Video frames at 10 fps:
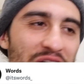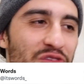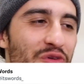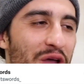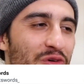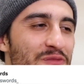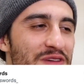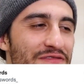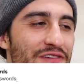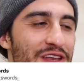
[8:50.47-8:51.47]
By the way, would it
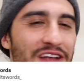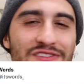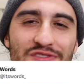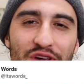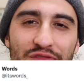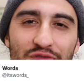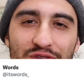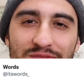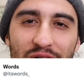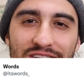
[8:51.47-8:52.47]
be funny, I just thought of a
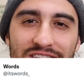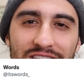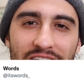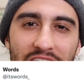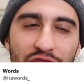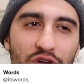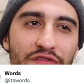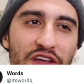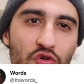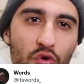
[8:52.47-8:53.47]
response to that. What
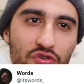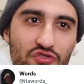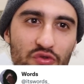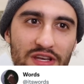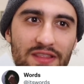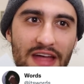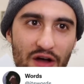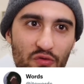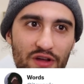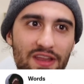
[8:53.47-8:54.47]
if I quote tweeted
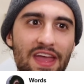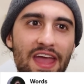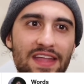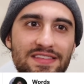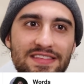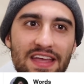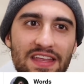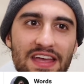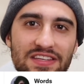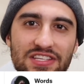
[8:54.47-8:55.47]
that one and
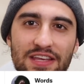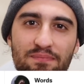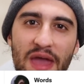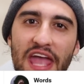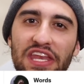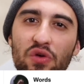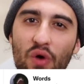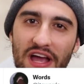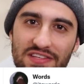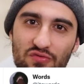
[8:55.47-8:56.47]
said, did
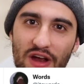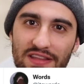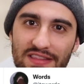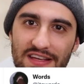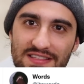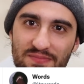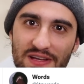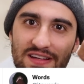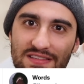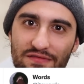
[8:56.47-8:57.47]
Pennywise write this
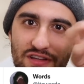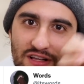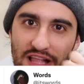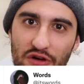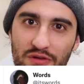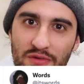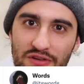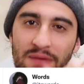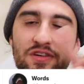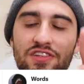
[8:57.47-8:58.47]
because of the clown
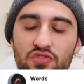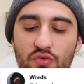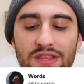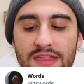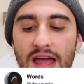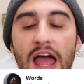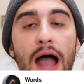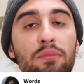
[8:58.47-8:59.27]
emoji? I'm gonna tweet that.